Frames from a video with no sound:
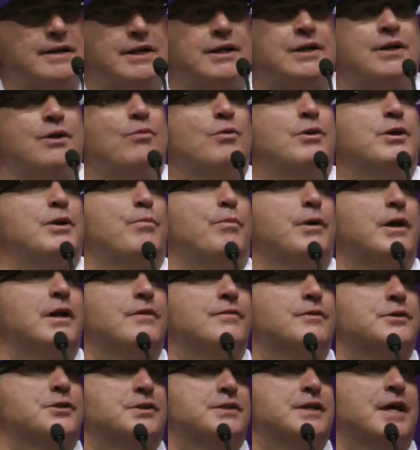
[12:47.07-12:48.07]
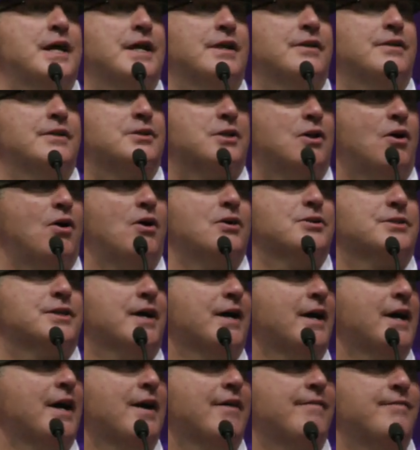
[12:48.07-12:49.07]
you know, when you've been in the state as long as
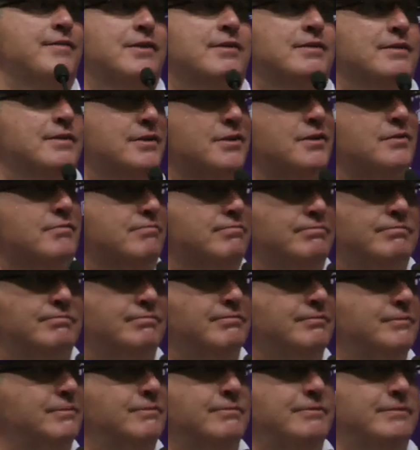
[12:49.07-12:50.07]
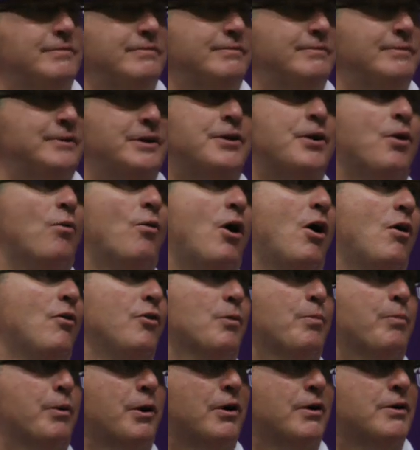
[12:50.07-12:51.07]
I have, you know all
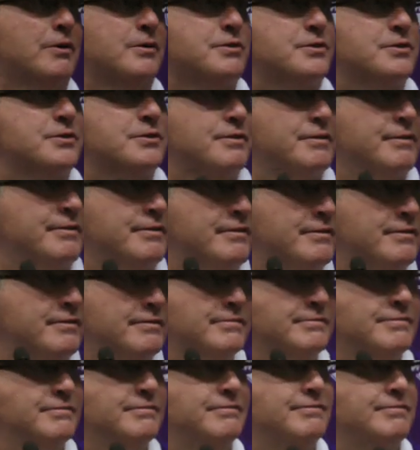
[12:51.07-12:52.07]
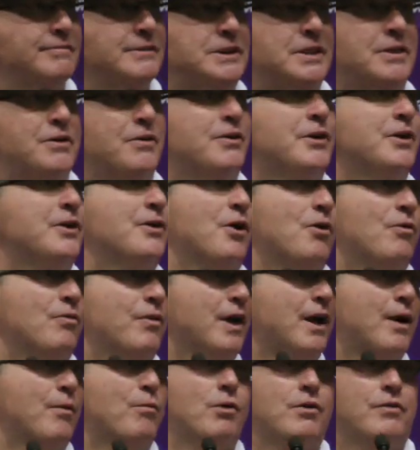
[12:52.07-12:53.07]
their parents. You know
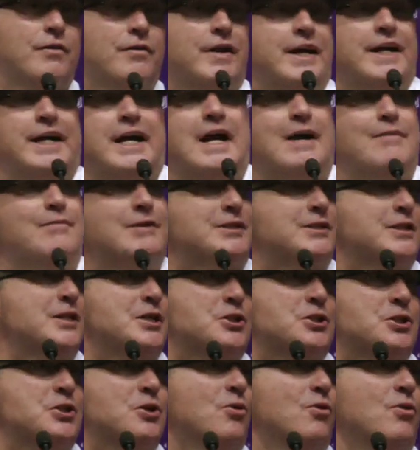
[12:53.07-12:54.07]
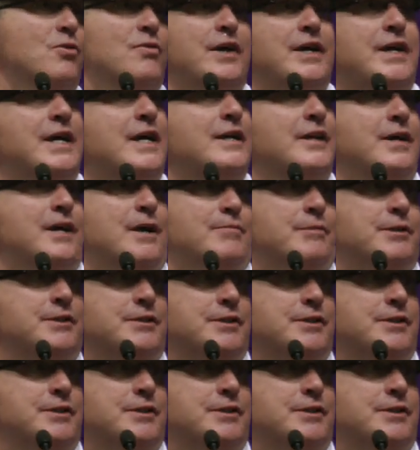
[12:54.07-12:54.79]
them, whether they came to TCU or they didn't come